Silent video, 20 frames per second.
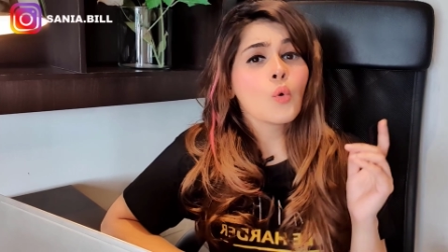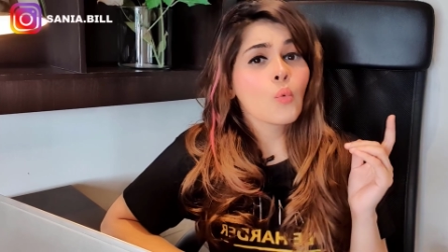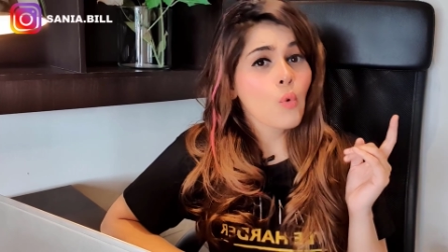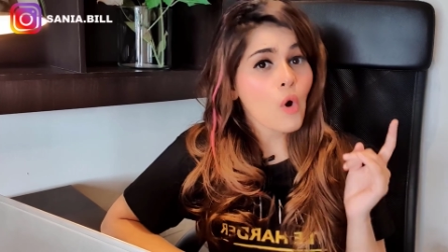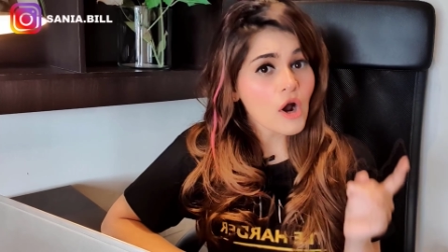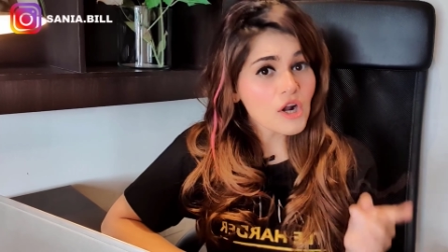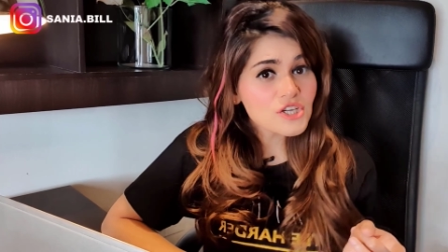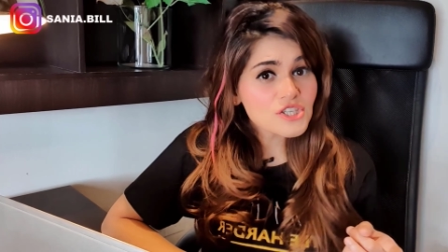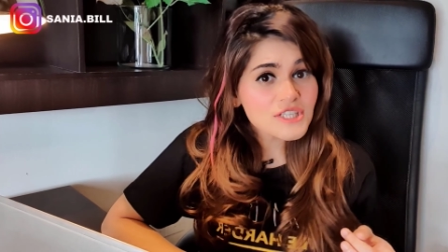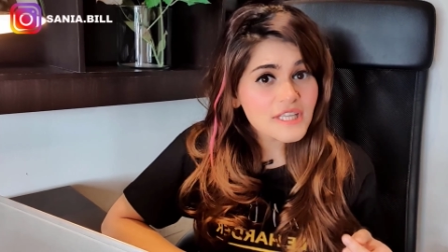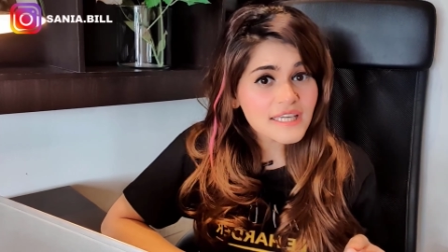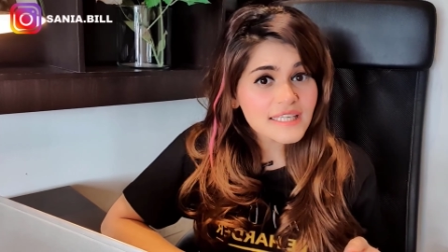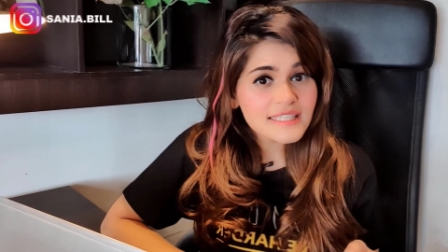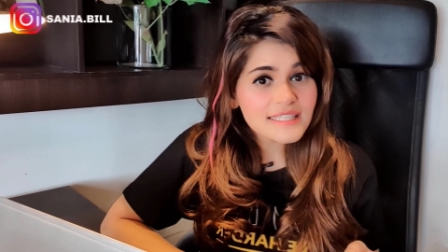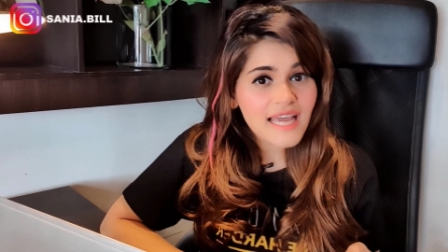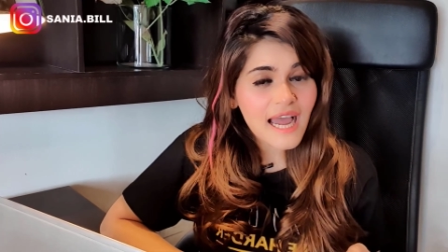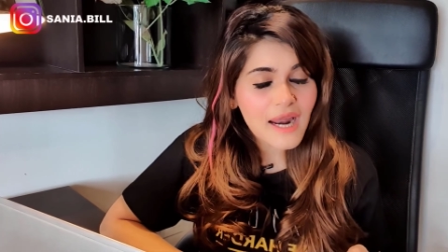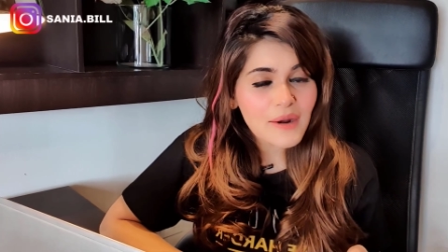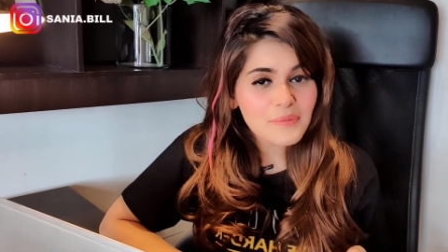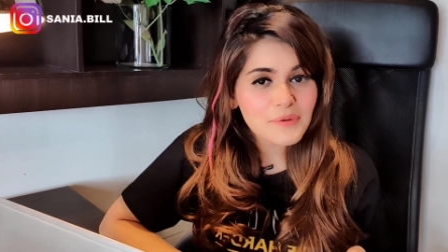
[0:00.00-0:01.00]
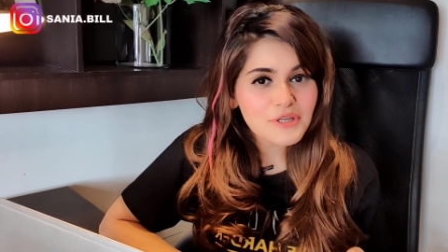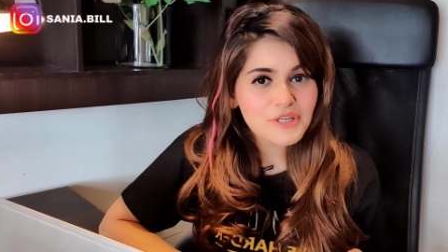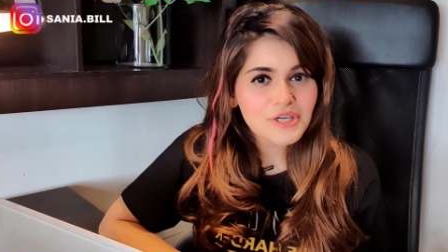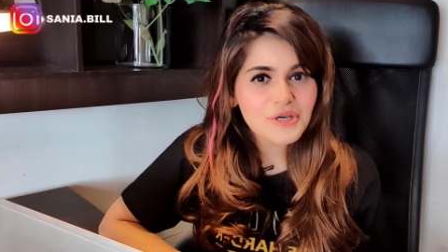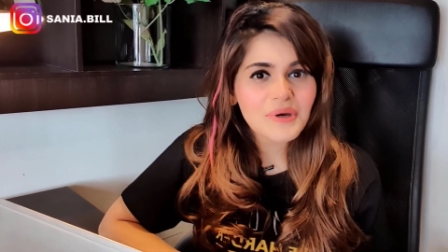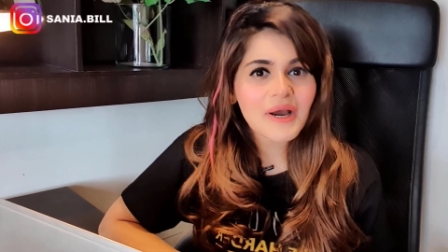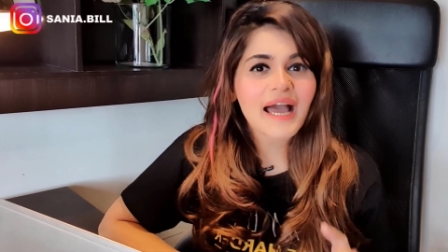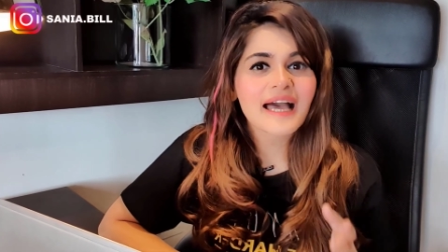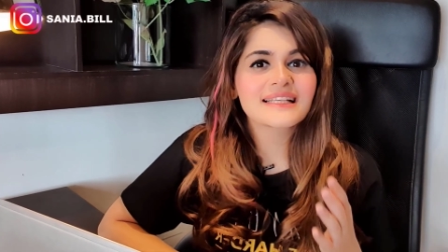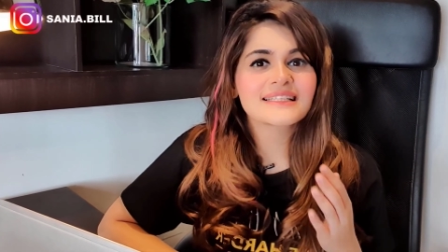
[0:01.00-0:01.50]
Watch the entire
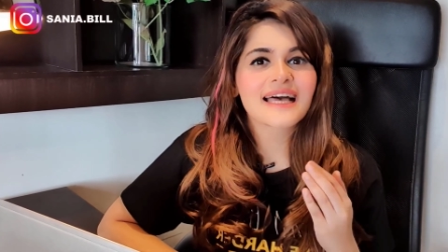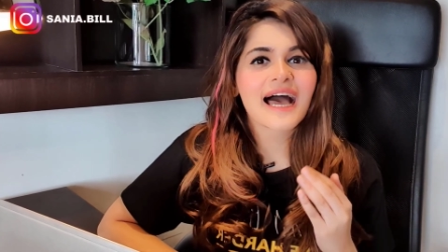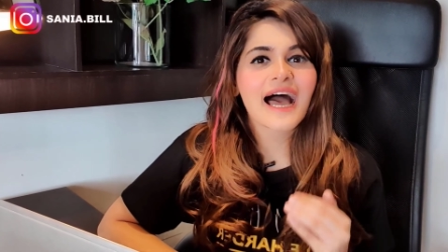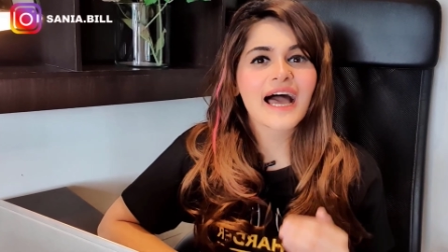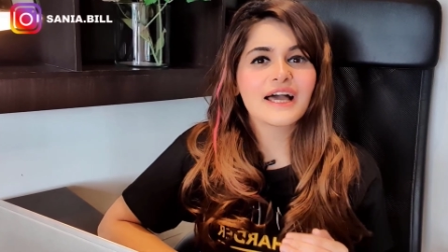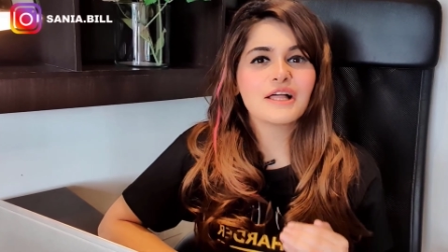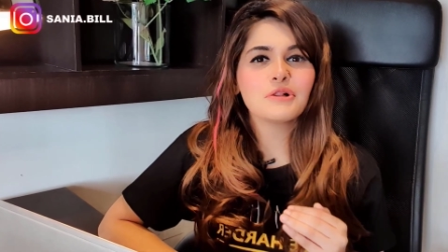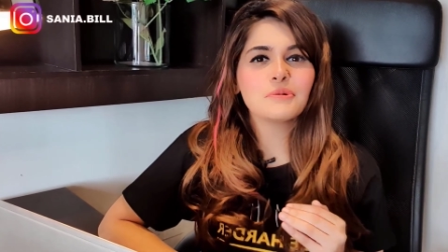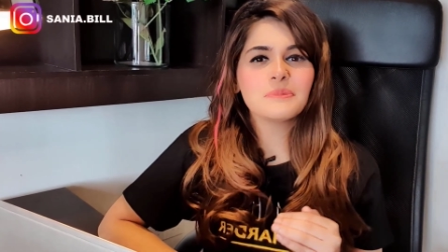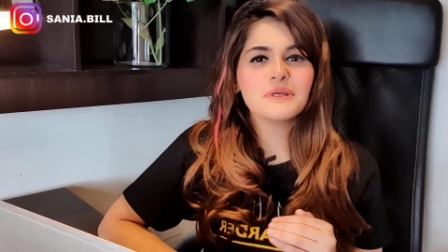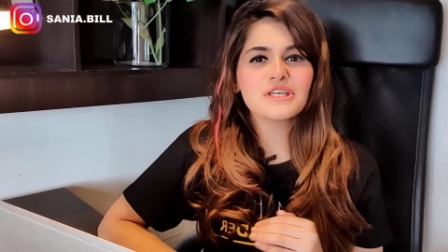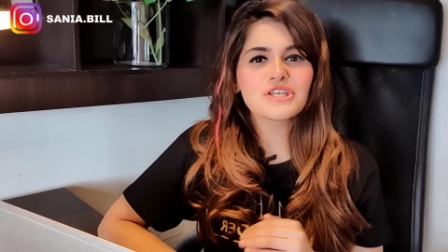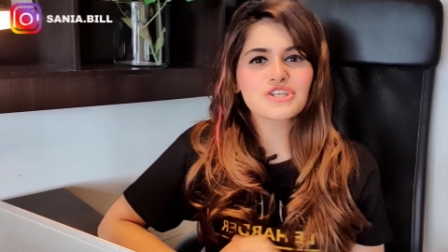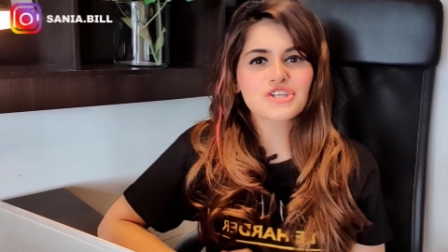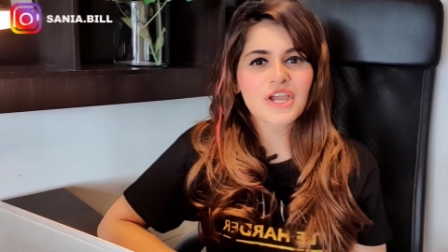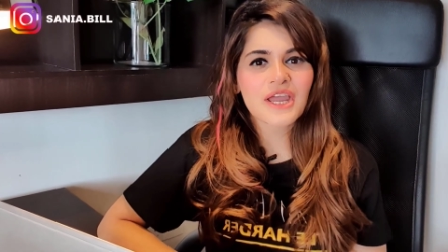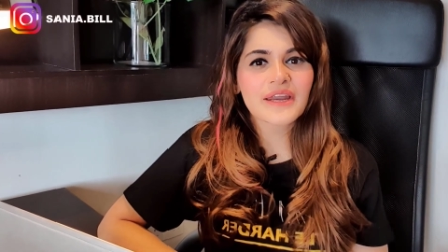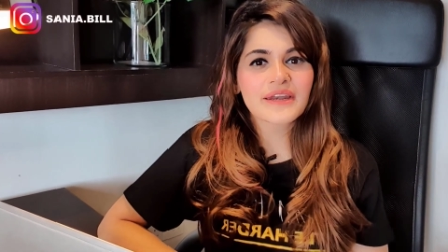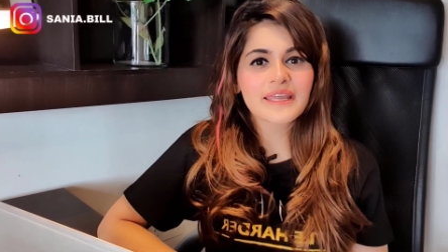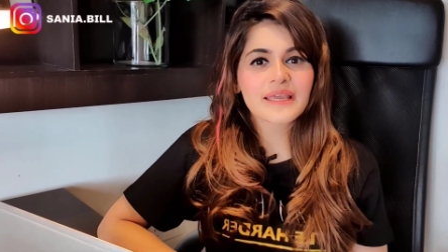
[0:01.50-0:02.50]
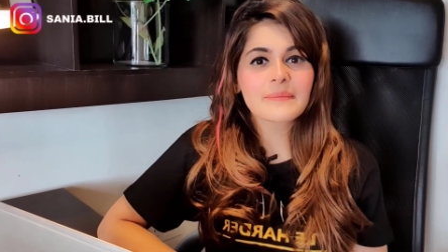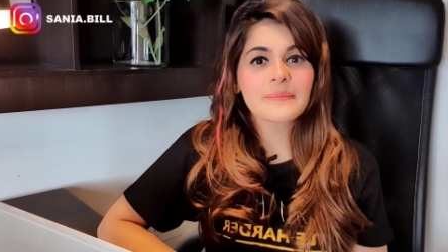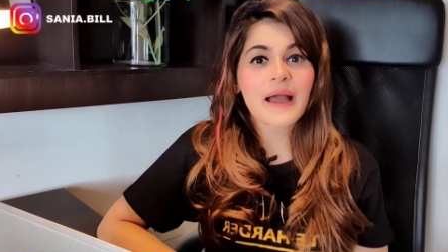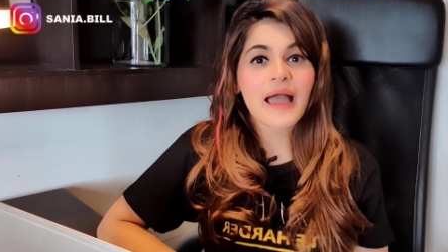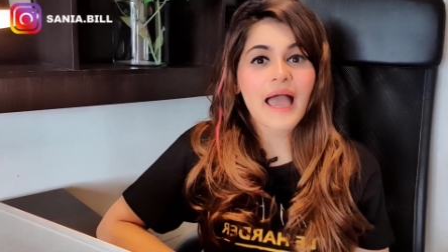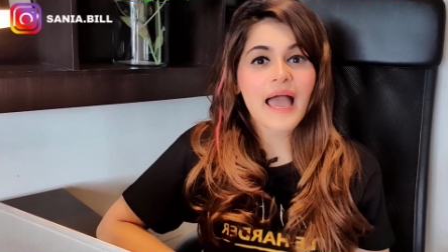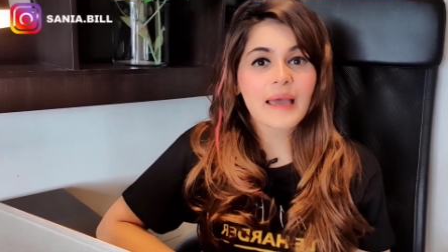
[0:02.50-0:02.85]
video as I'll be sharing my